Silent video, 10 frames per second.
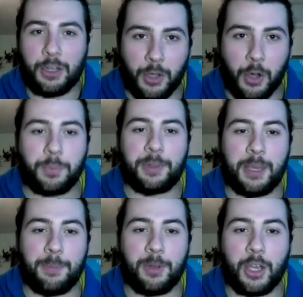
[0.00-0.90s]

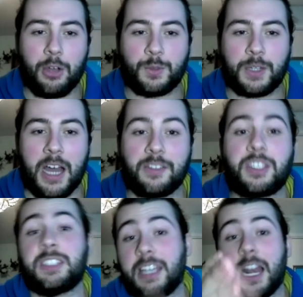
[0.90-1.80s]
goalkeeping coach for Cardiff
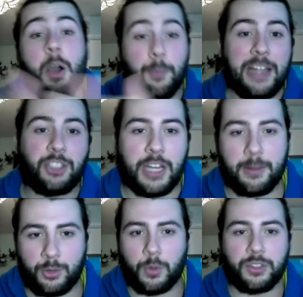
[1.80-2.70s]
City, and I'll mention
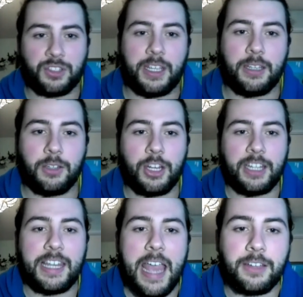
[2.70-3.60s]
that towards nearly
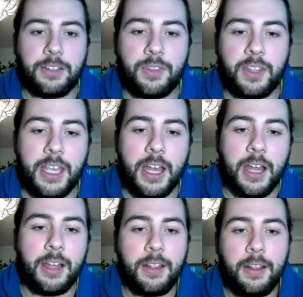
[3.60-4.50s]
the end of the
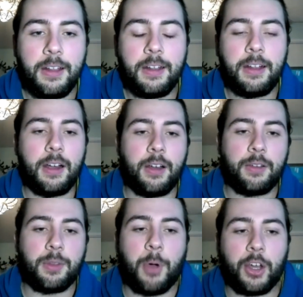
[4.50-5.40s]

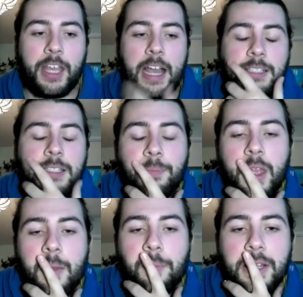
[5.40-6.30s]
podcast.
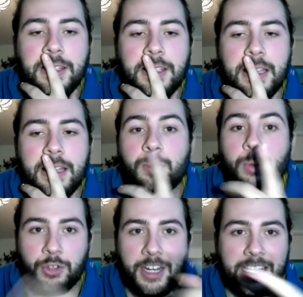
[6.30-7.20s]
But
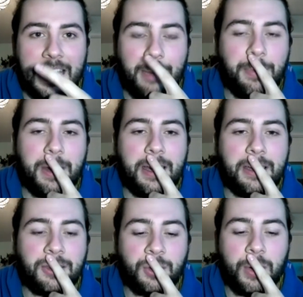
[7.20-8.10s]
we're trying to keep it
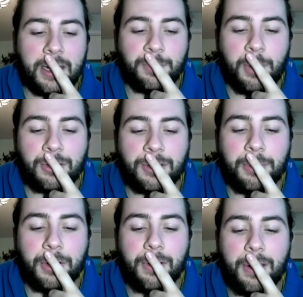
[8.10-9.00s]
as quick as
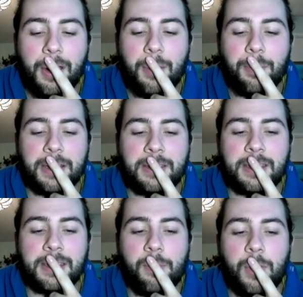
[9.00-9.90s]
possible. But
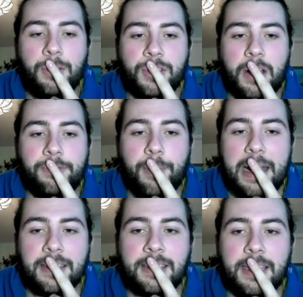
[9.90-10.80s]
when you signed for
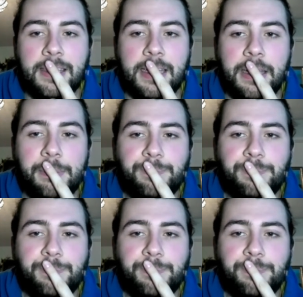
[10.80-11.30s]
Man City,